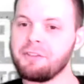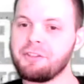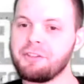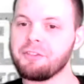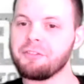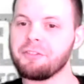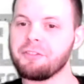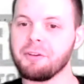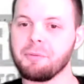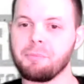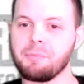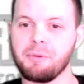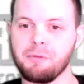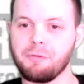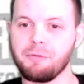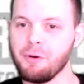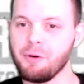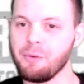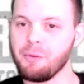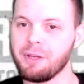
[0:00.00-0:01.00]
just to,
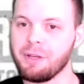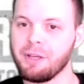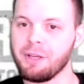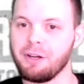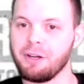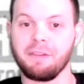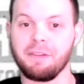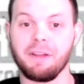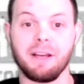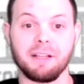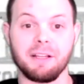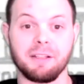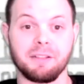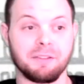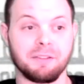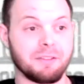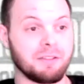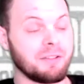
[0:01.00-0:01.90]
before we get all that,